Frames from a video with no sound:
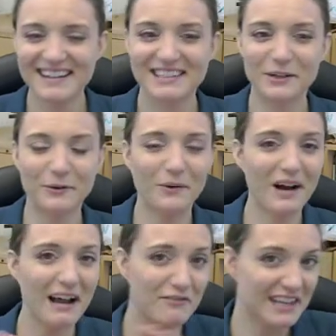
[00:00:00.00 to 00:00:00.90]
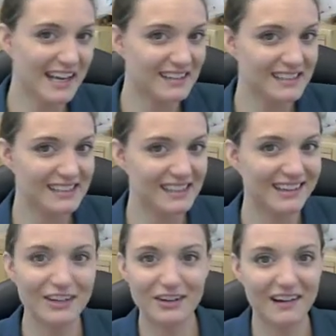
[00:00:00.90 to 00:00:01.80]
so everything else in
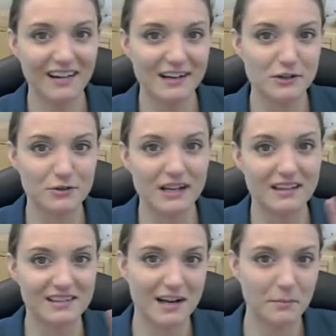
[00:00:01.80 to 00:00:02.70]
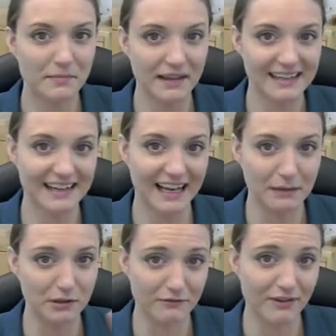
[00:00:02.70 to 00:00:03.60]
the eukaryotic tree that's not plant,
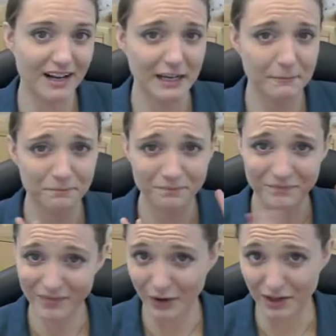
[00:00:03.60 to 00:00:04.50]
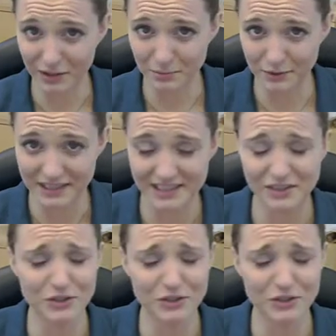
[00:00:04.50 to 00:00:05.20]
animal, or fungi, call it a protist.